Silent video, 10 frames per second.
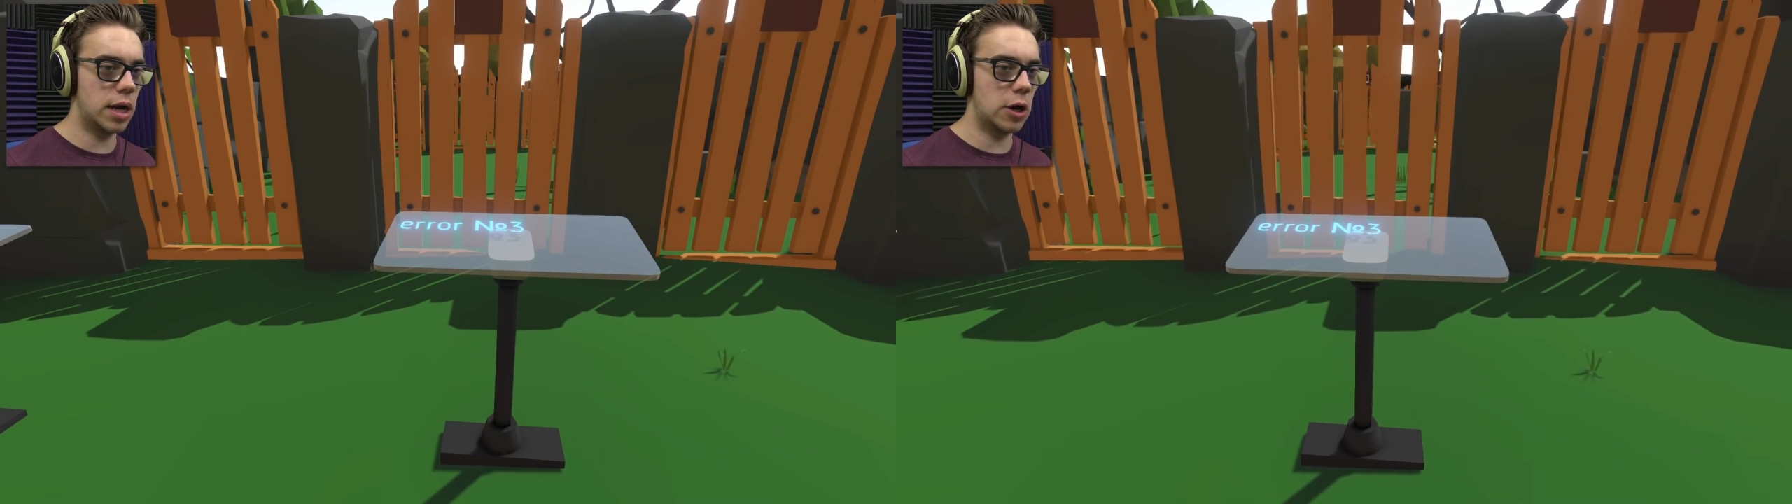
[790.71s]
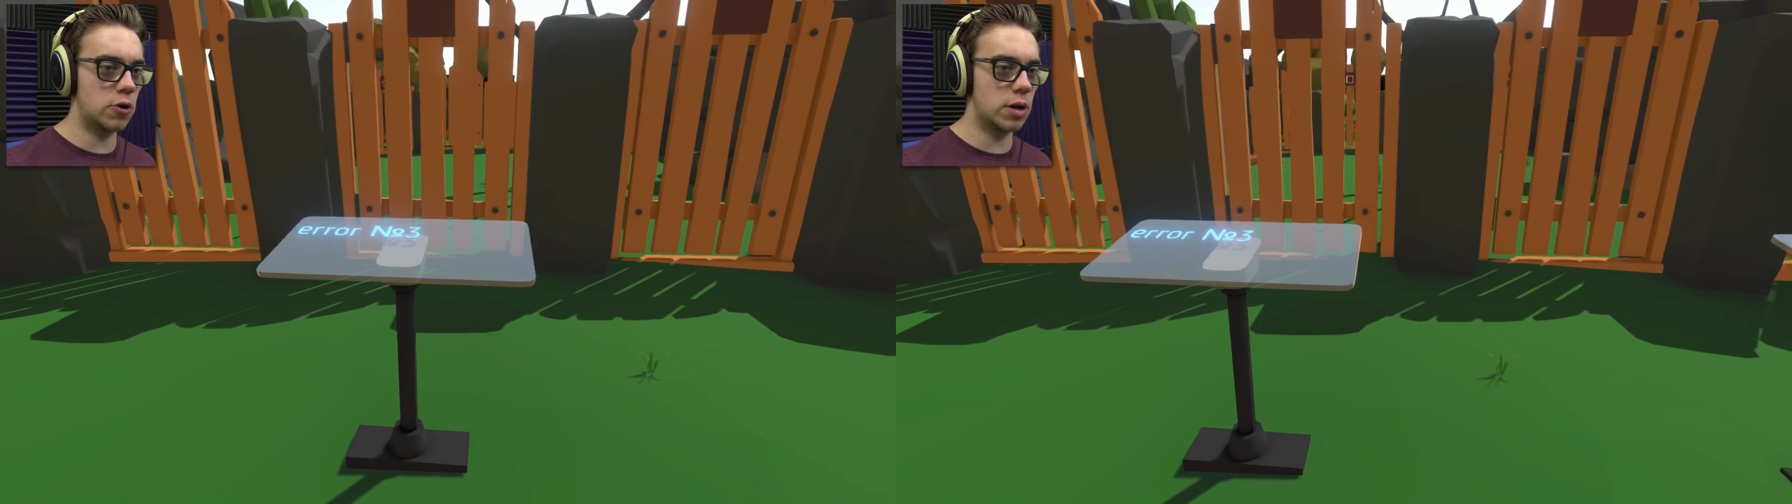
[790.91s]

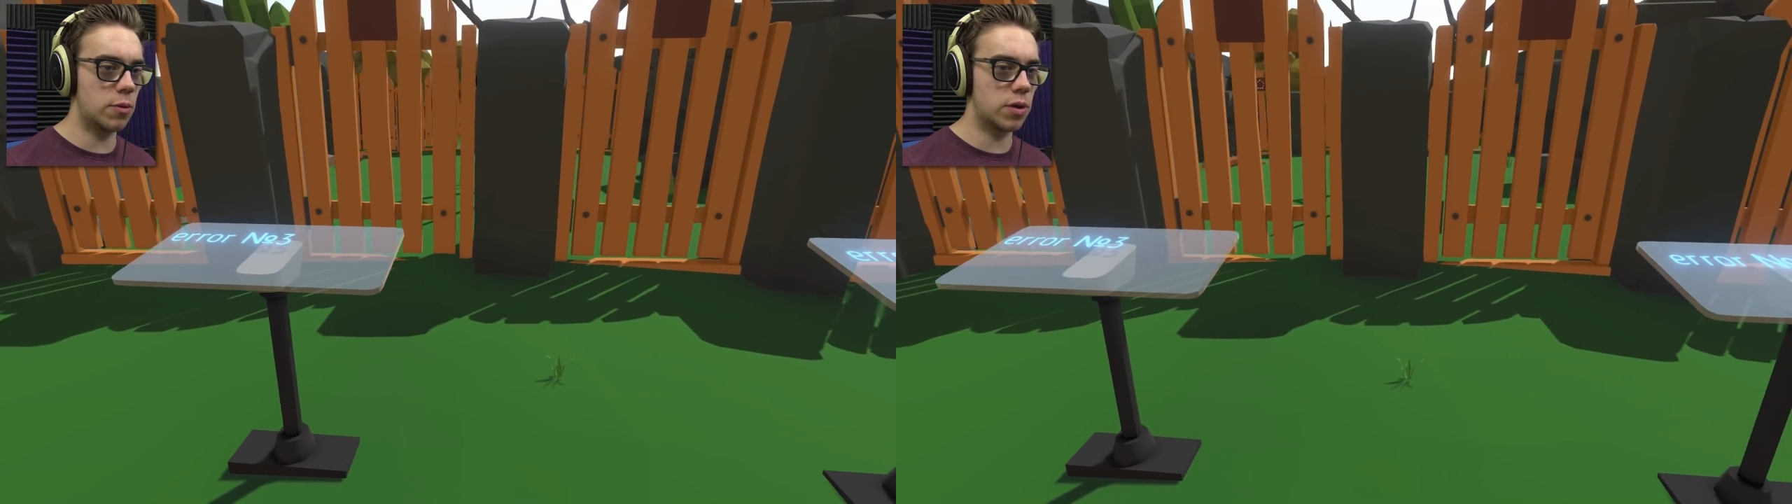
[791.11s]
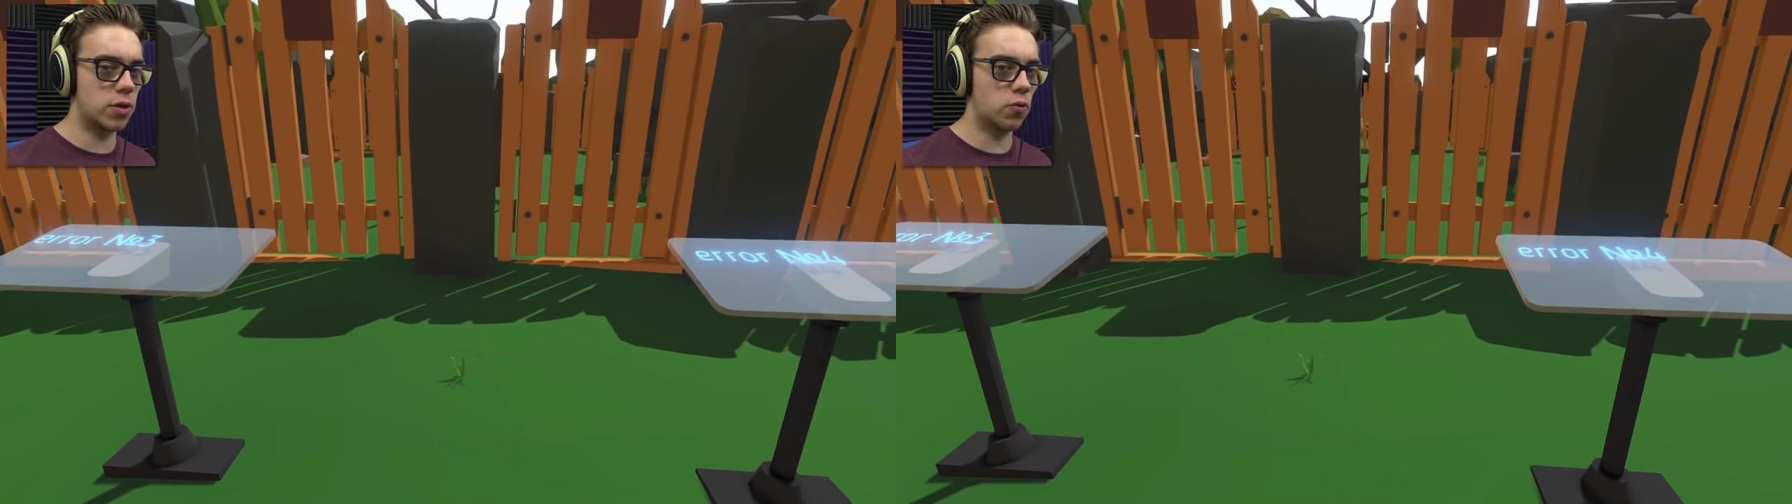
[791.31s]
error
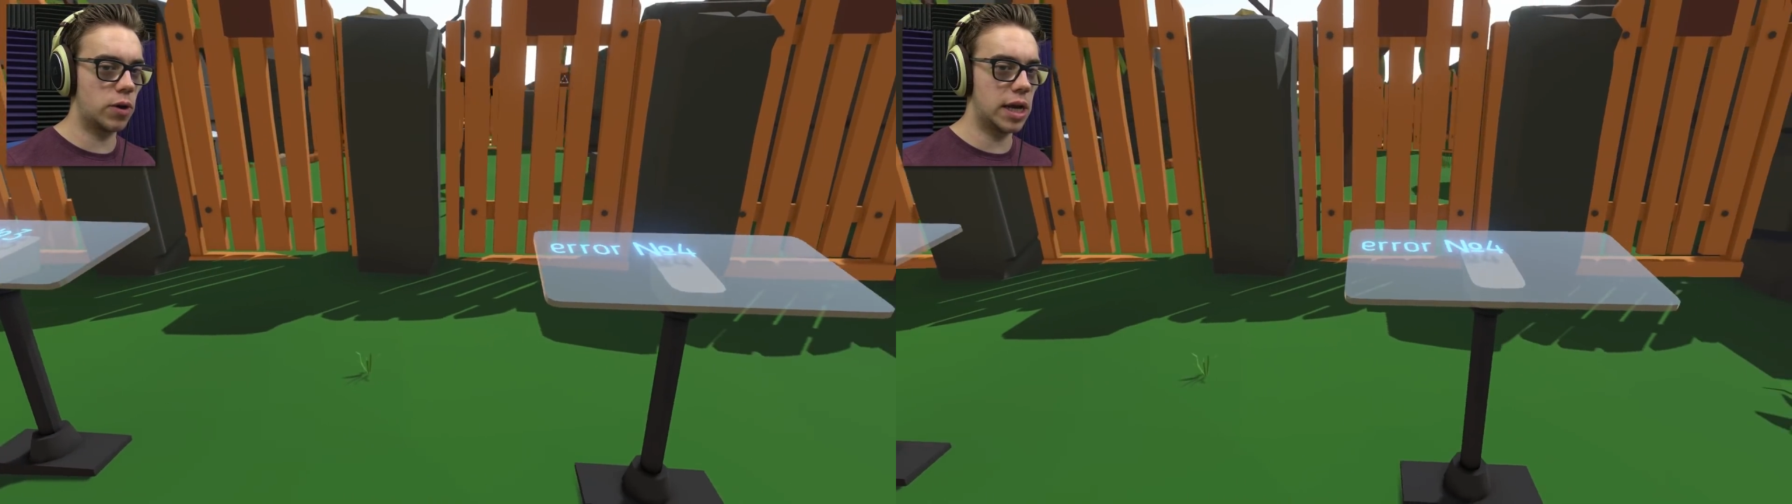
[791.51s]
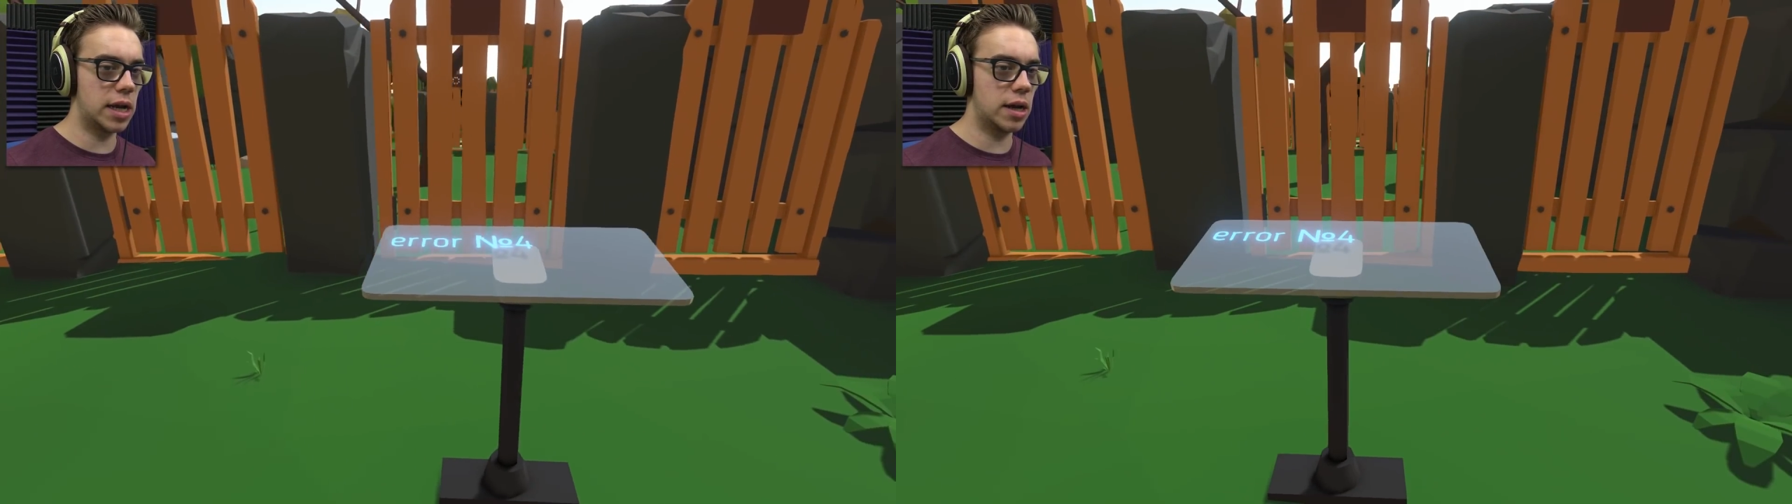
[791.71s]
number
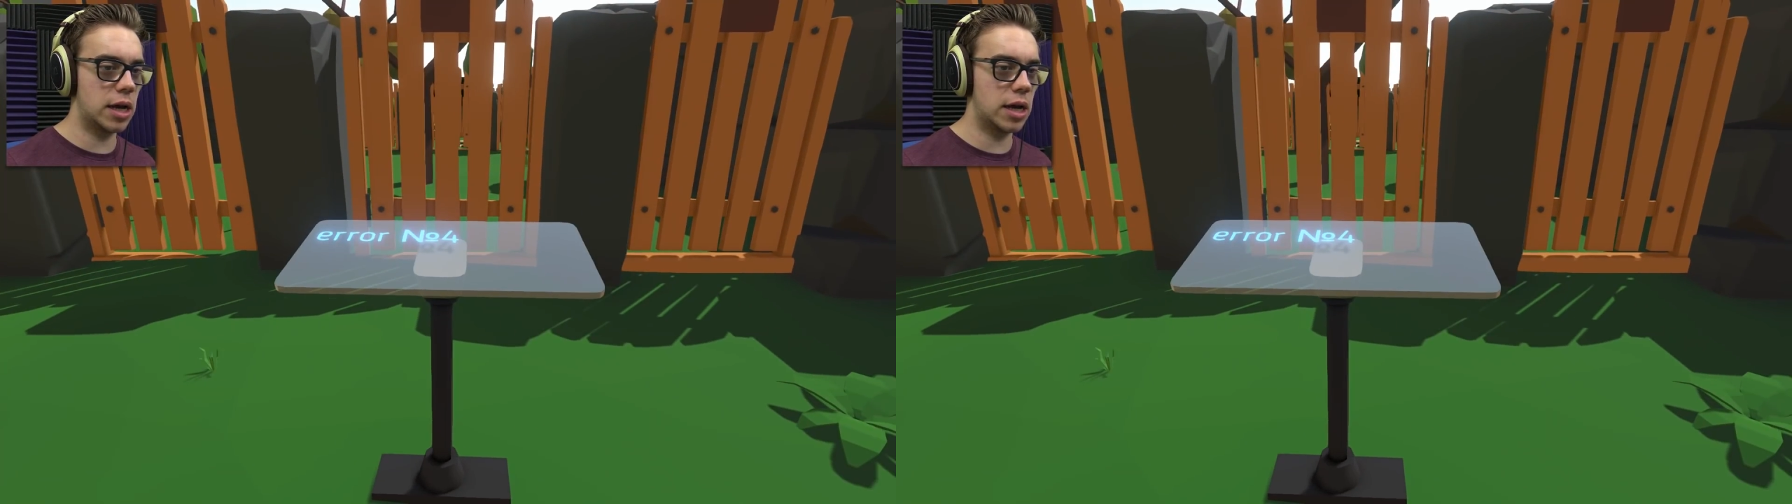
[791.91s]
3,